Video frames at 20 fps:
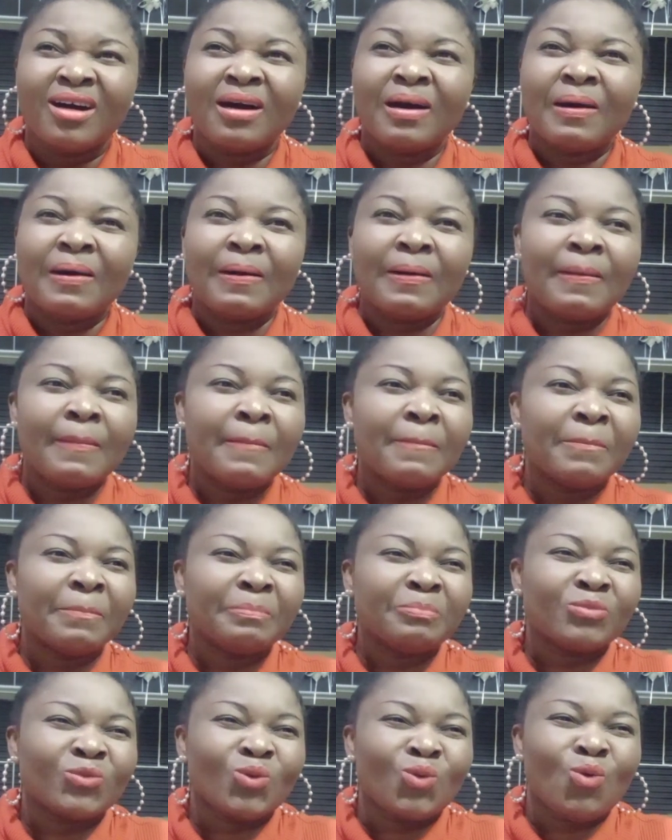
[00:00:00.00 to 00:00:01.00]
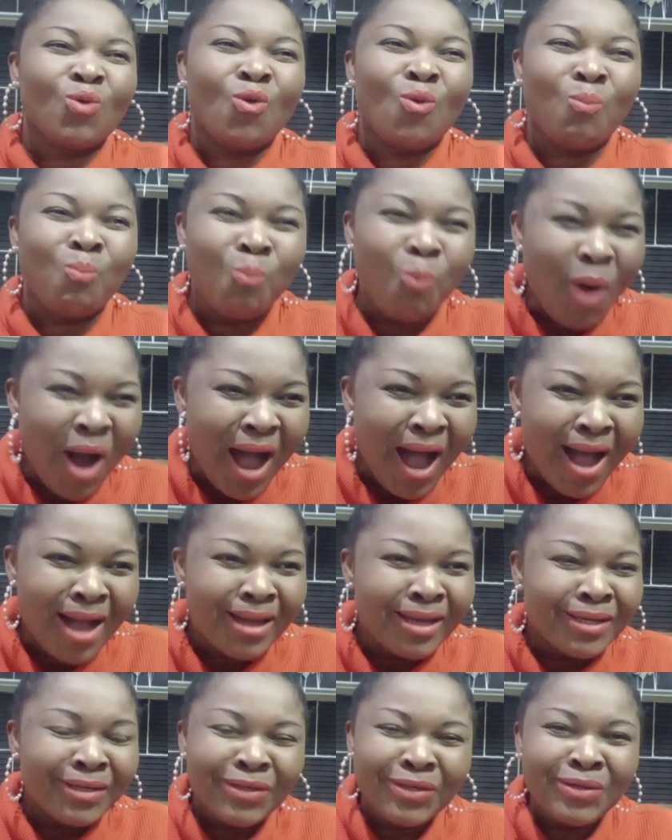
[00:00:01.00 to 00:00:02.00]

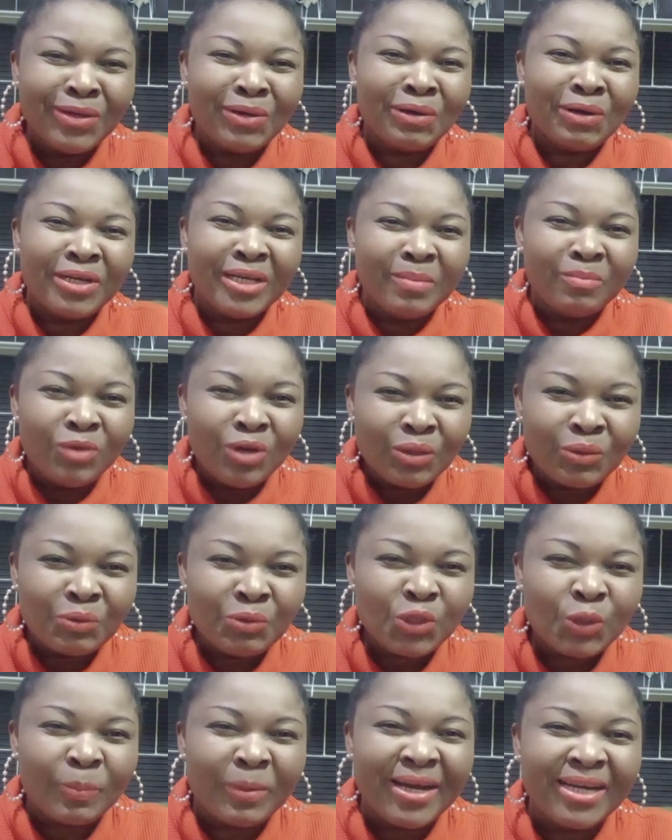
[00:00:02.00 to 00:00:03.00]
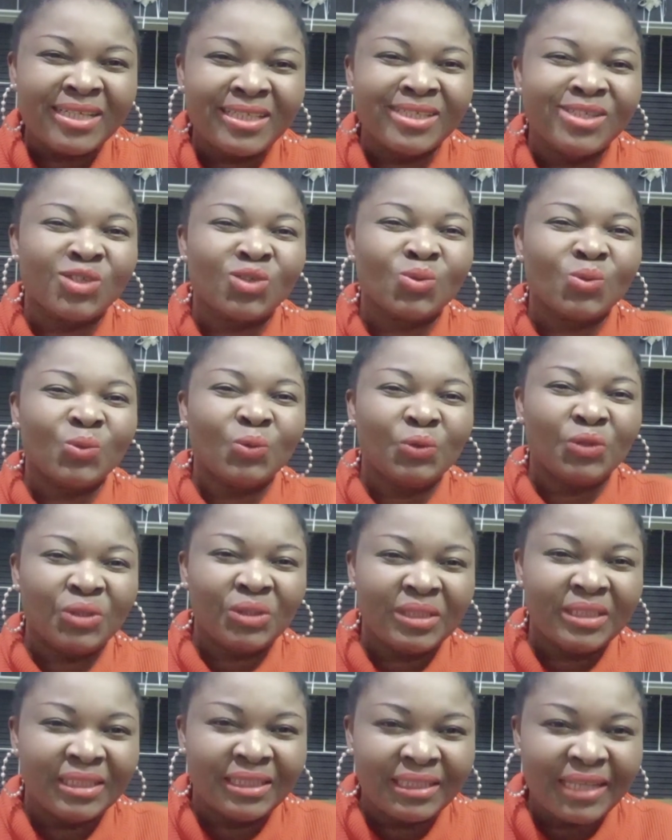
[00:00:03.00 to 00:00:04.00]
owa, you know, all the local spices,
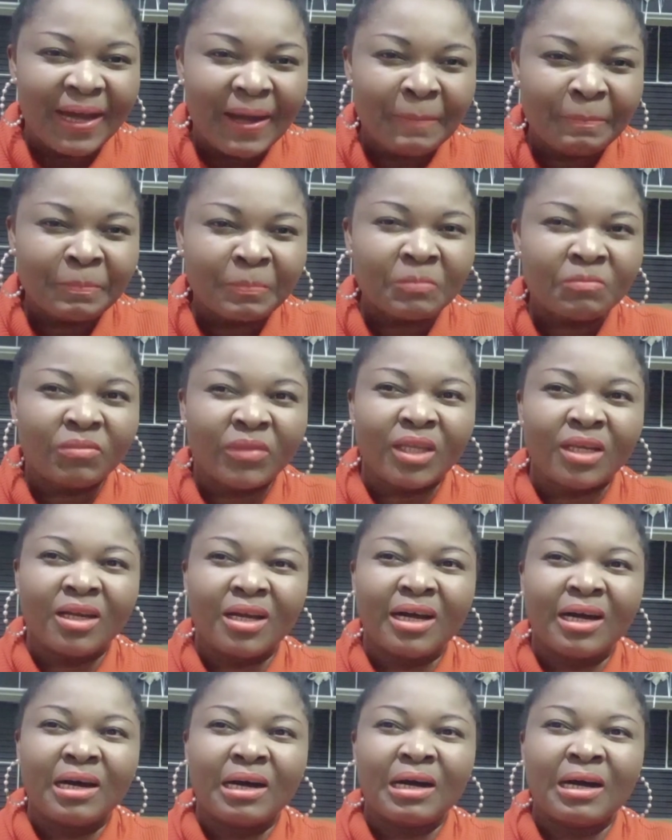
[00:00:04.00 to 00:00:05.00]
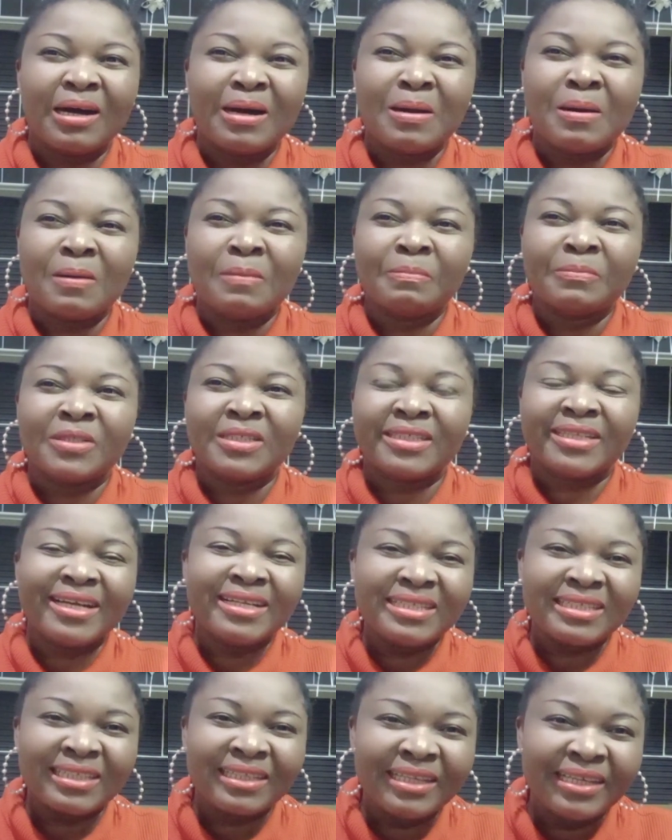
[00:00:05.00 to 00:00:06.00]
ozuza,
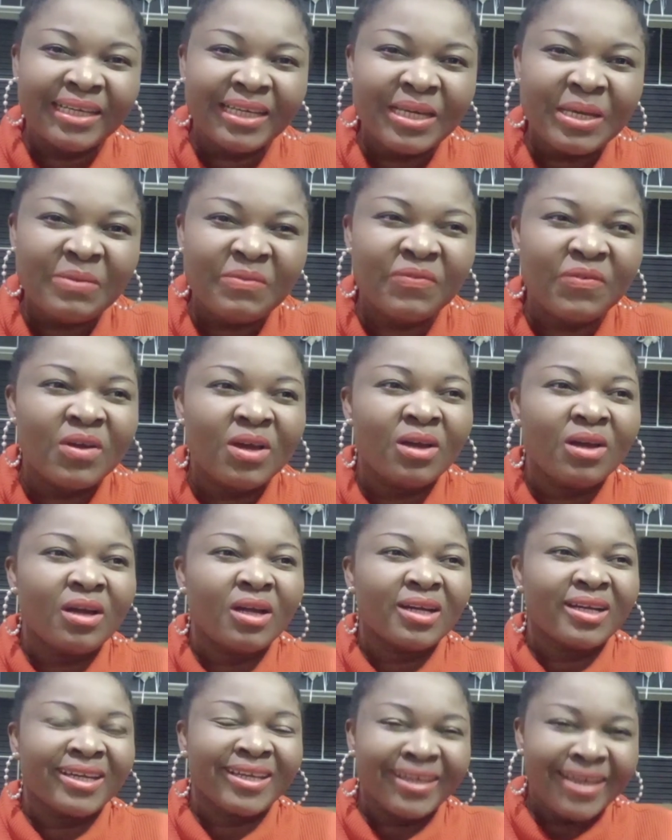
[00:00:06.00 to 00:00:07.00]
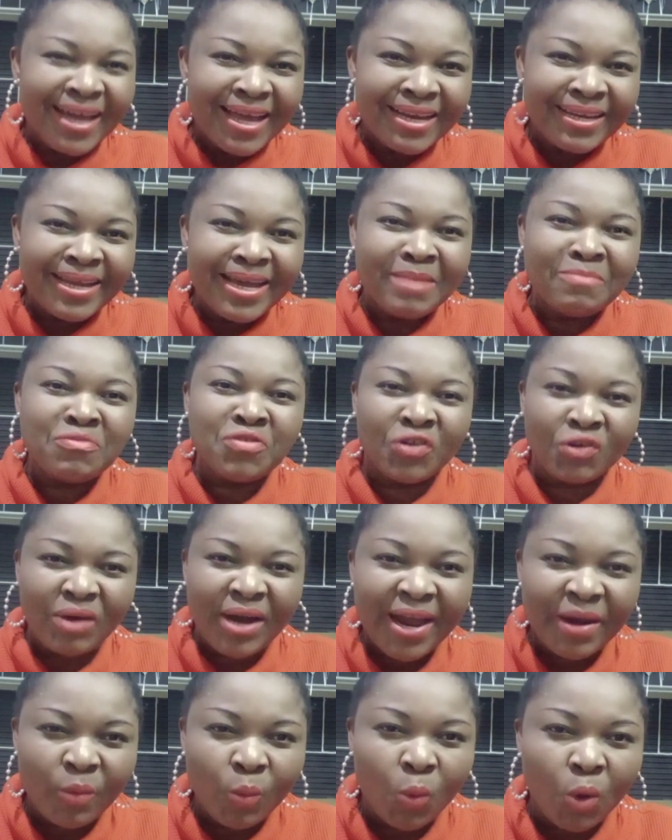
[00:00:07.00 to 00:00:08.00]
scent leaf. Get them
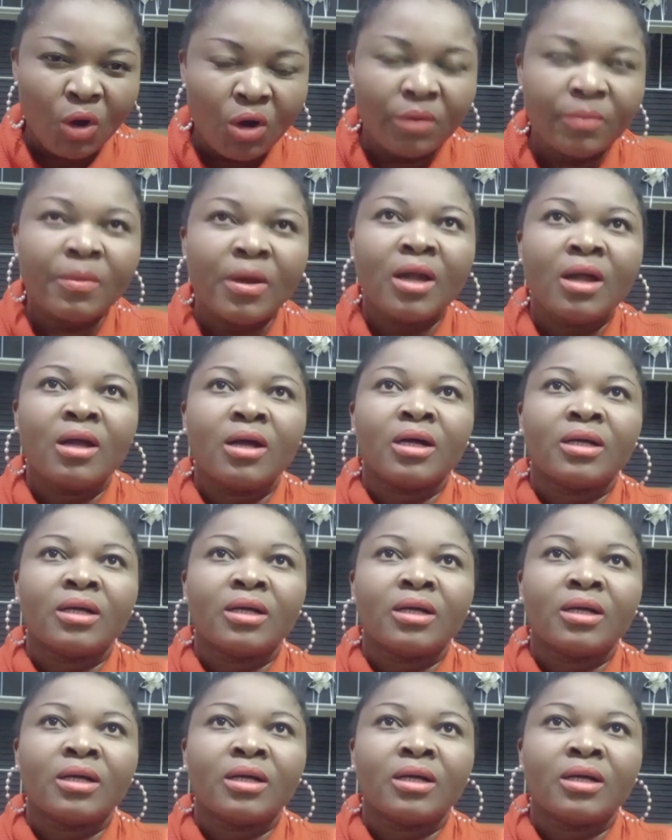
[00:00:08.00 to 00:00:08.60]
dried one.